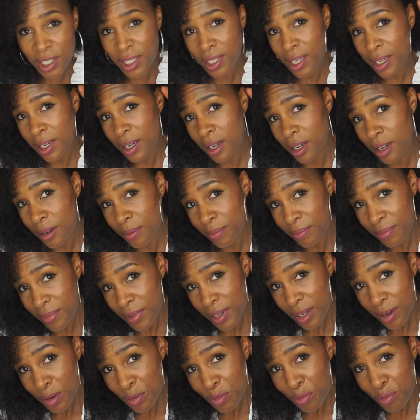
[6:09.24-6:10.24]
just gonna
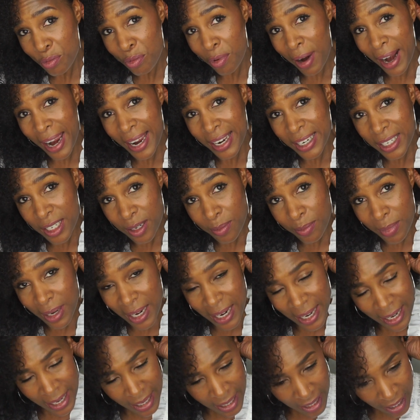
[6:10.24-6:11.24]

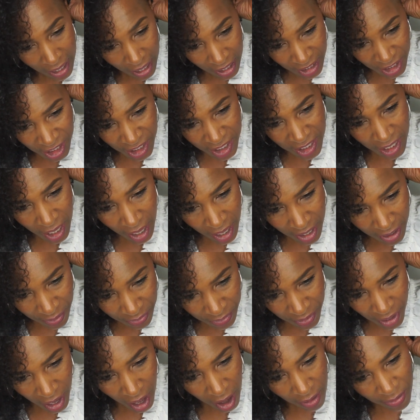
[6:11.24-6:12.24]
randomly, I just kind
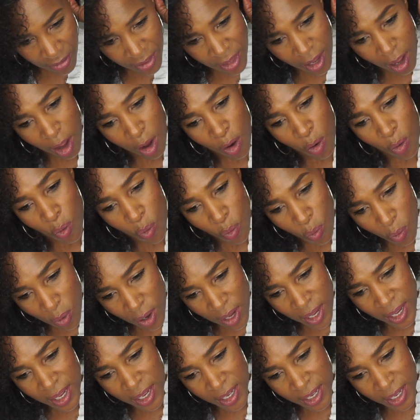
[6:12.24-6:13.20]
of cover the whole